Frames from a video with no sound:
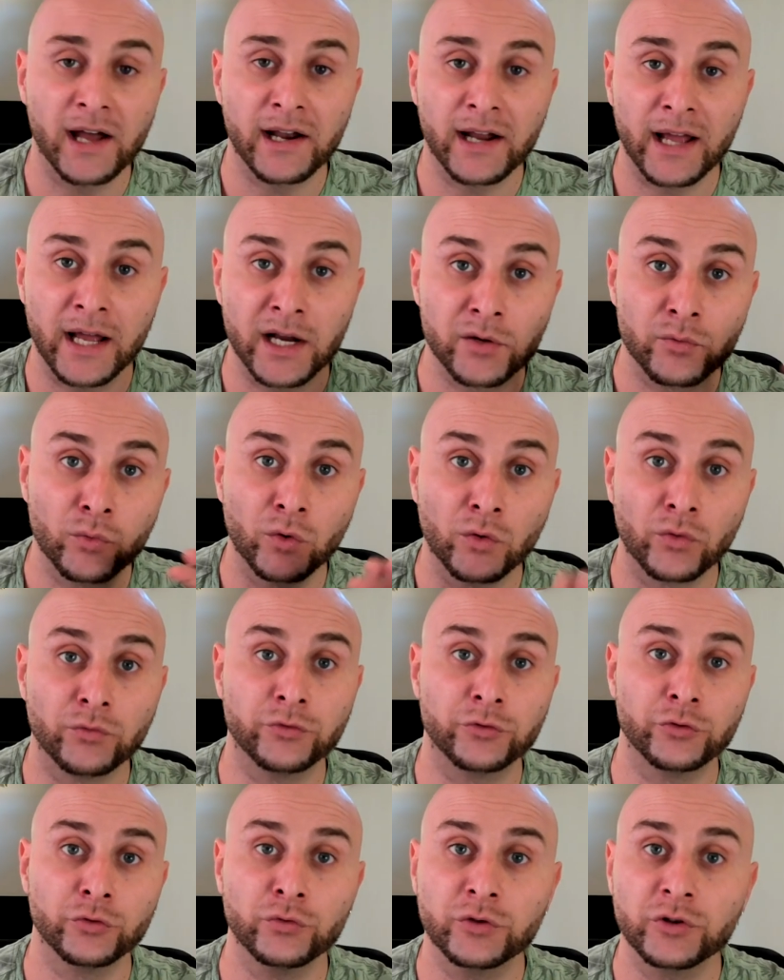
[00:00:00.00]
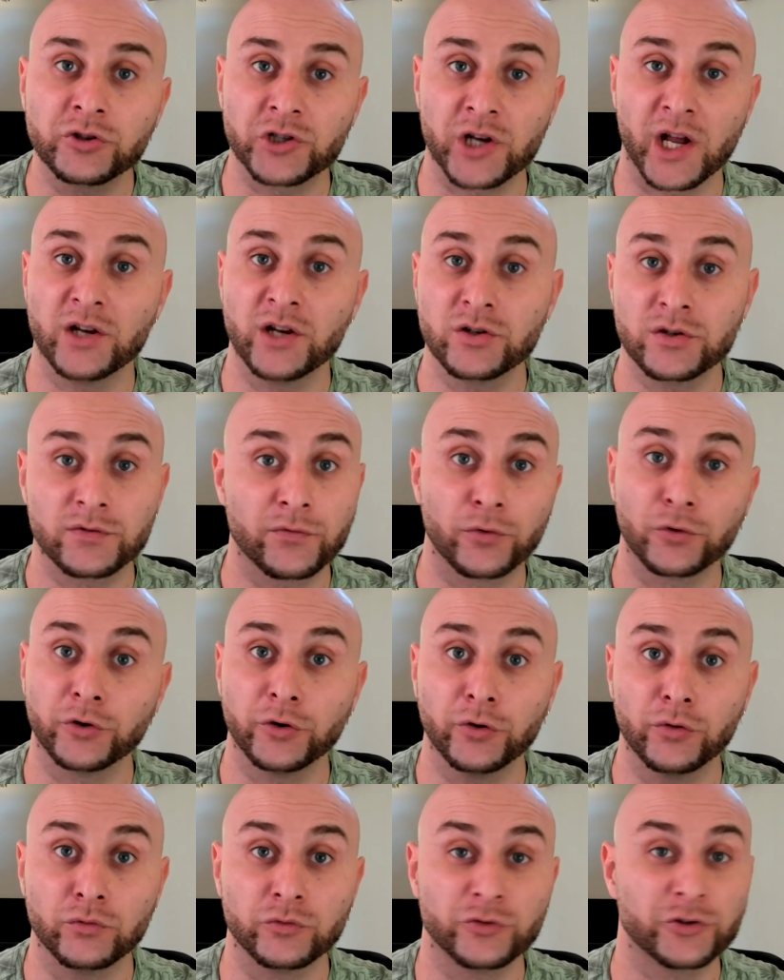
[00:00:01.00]
and it will do the changes for
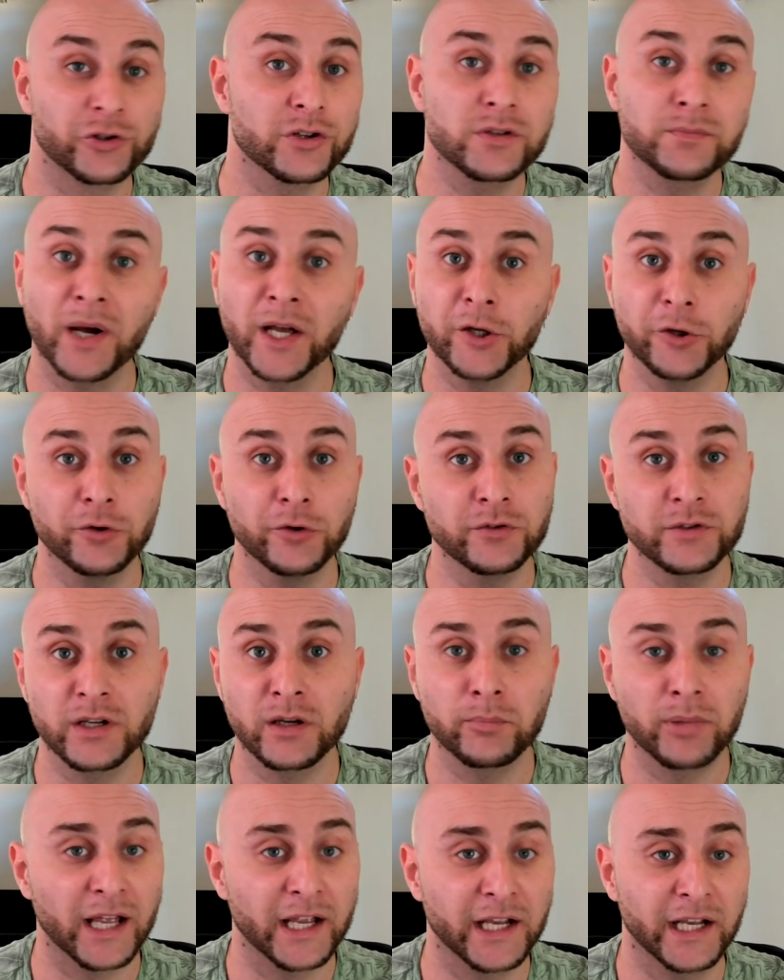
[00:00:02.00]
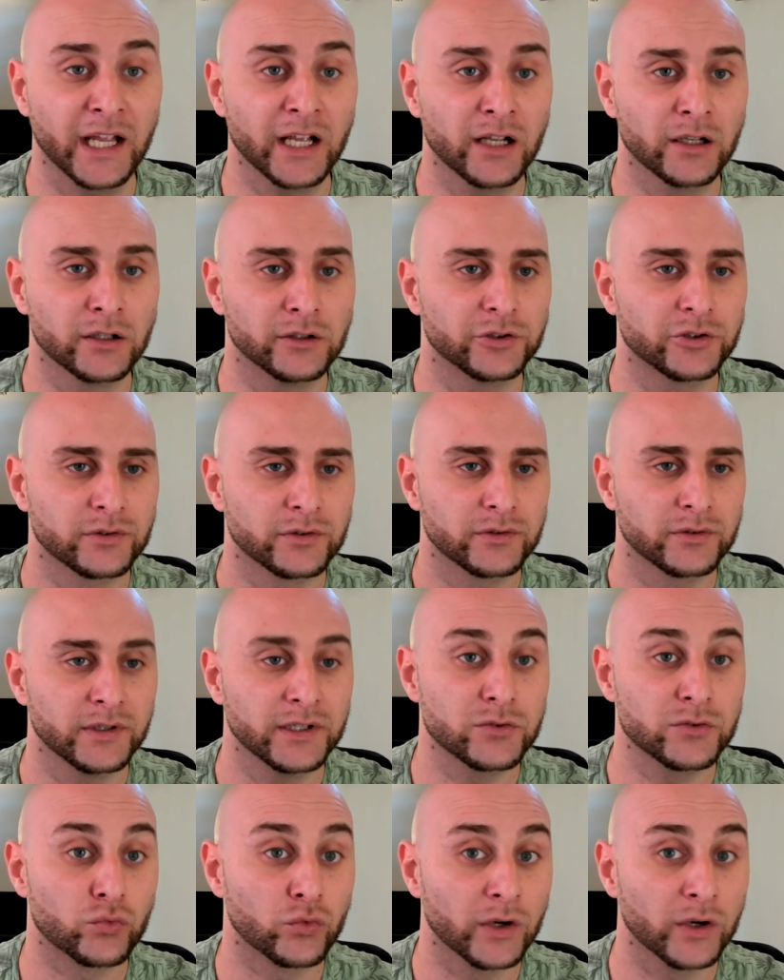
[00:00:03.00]
you just by using plain English.
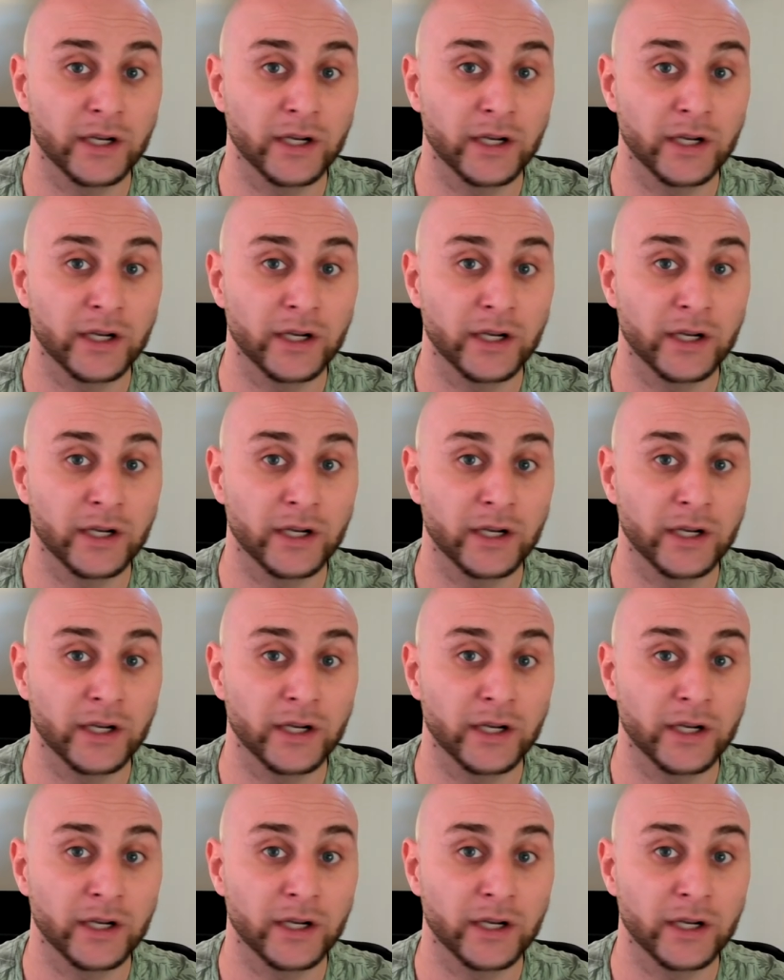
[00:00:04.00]
It's really